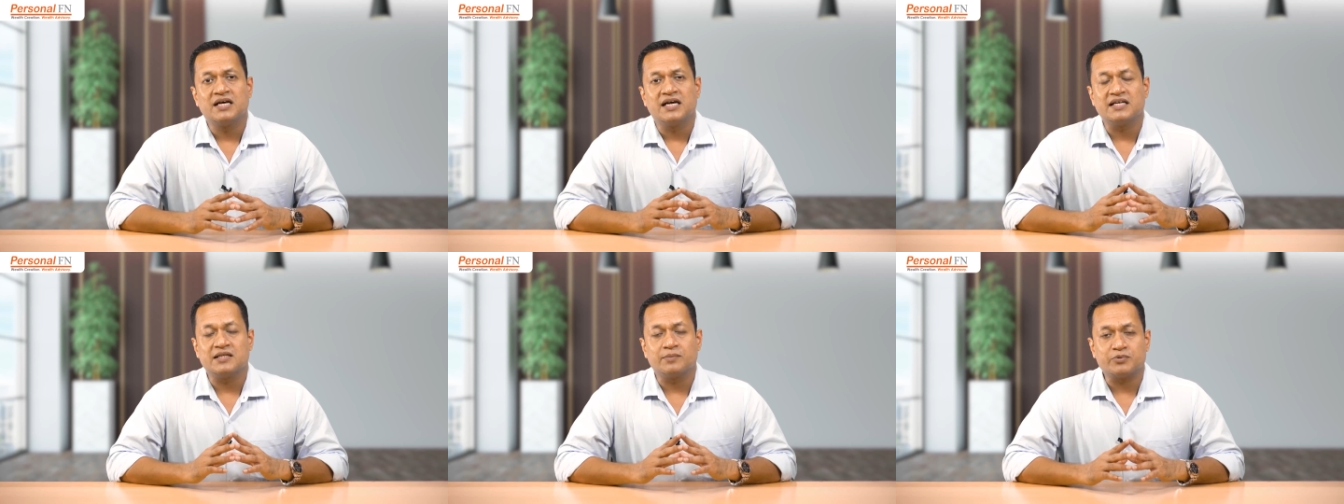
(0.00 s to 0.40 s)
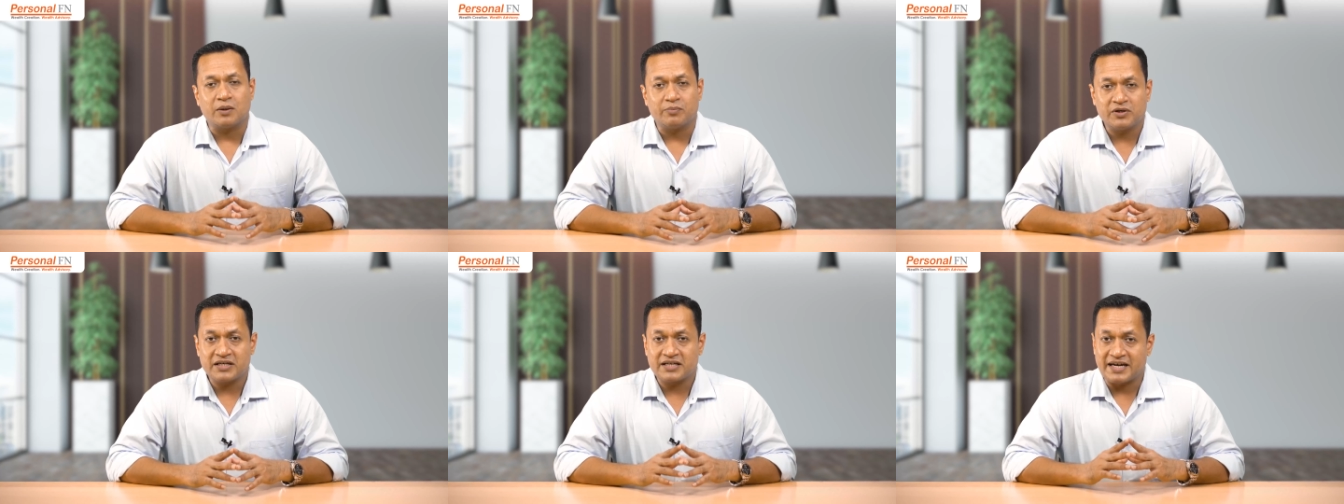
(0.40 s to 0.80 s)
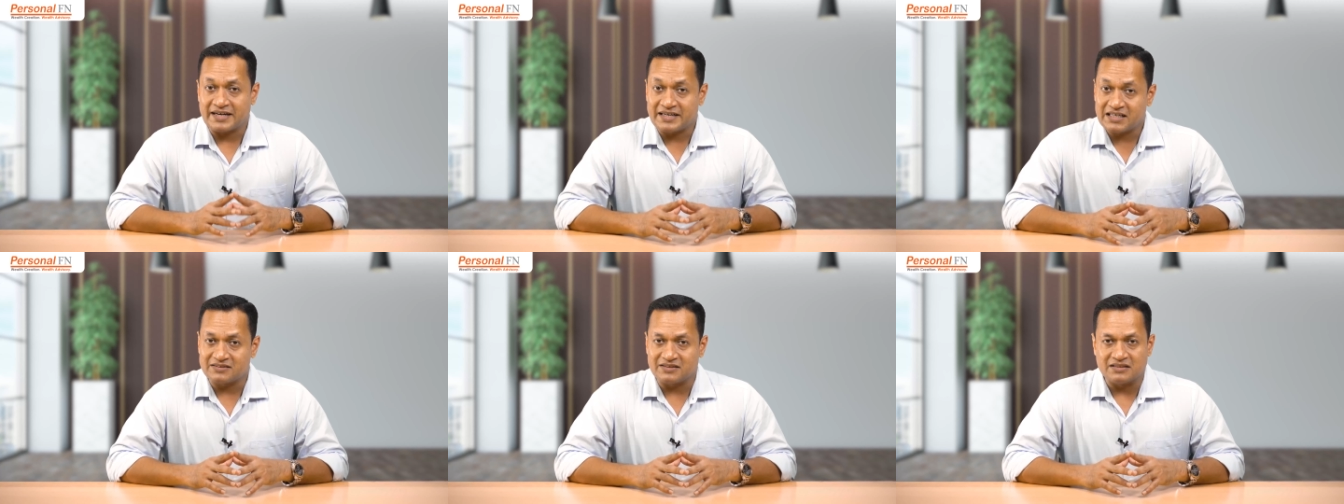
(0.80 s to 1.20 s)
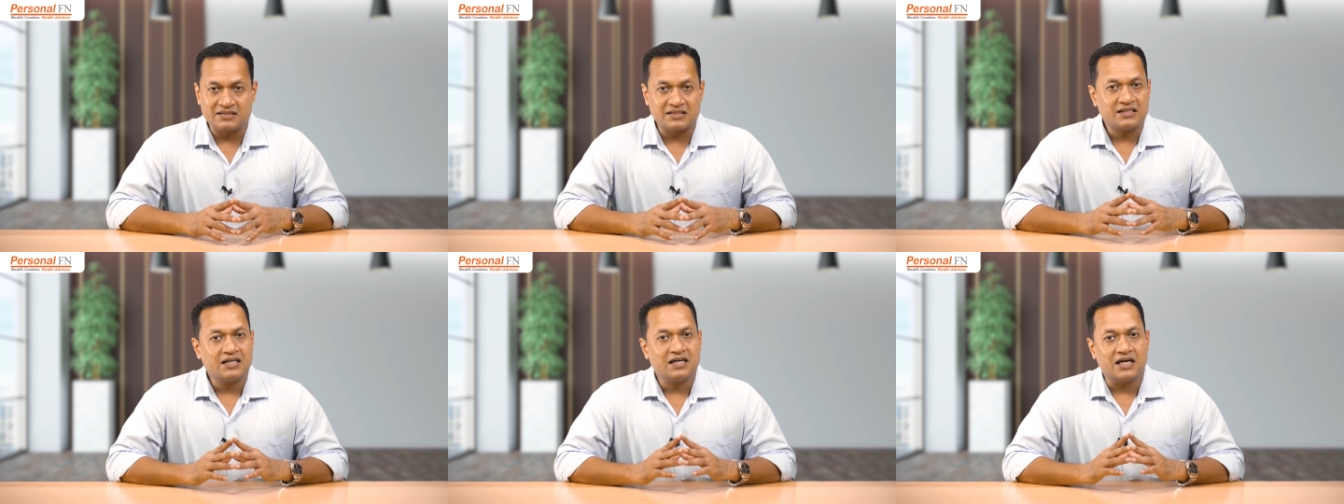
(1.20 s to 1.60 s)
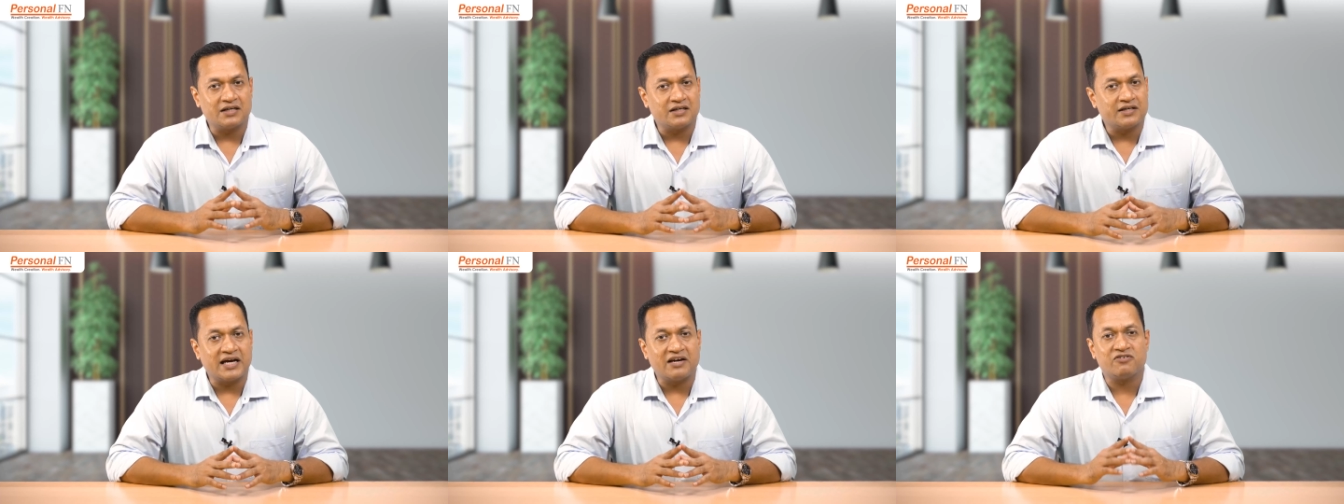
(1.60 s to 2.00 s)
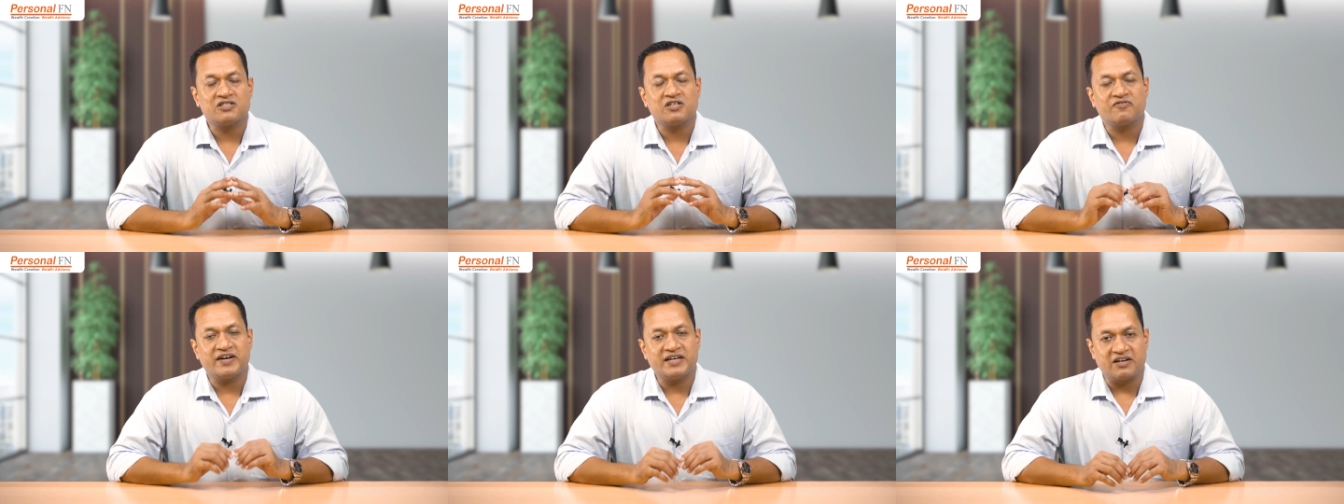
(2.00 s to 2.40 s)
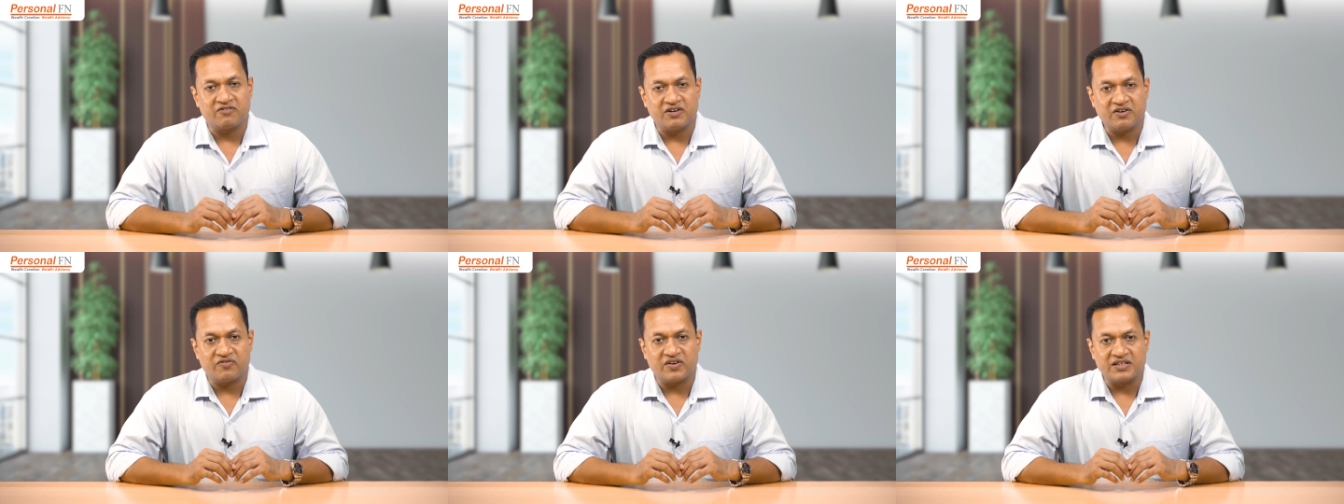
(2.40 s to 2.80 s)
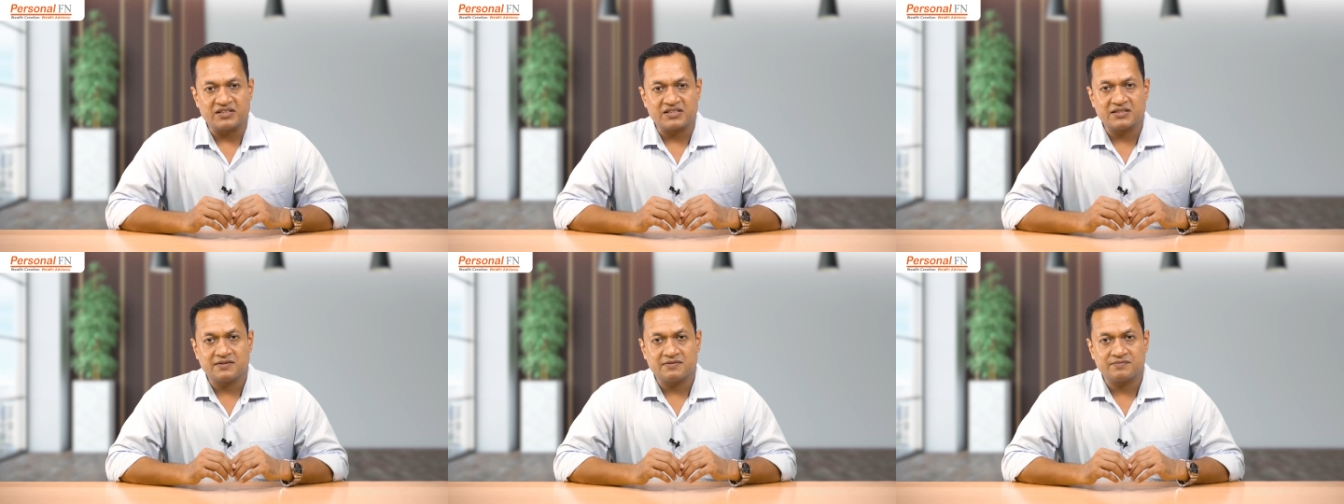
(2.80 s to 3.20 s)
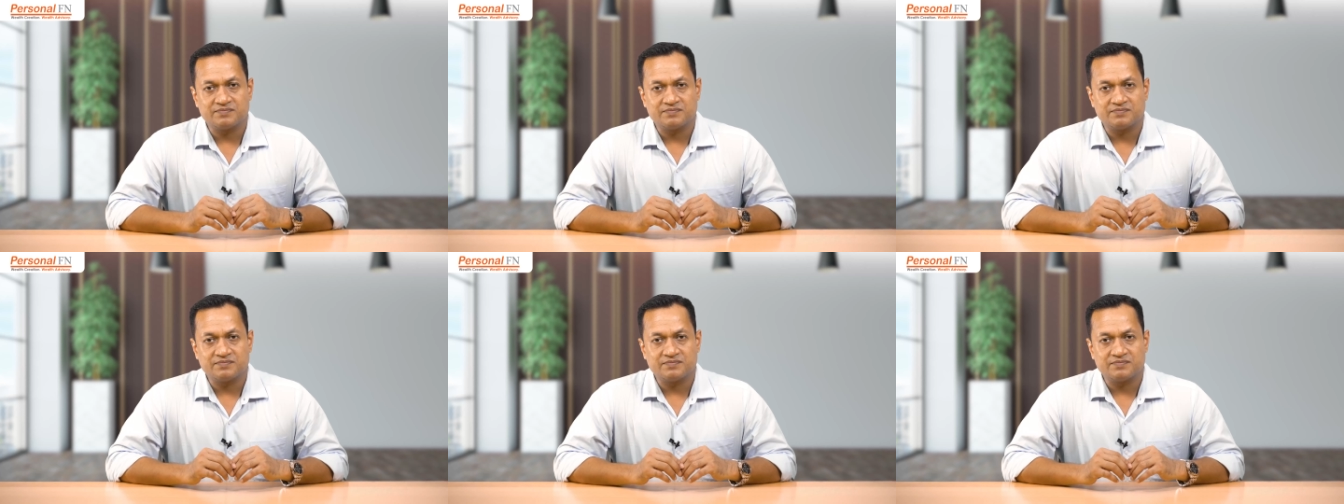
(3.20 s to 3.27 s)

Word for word: in the prominent categories under diversified equity funds.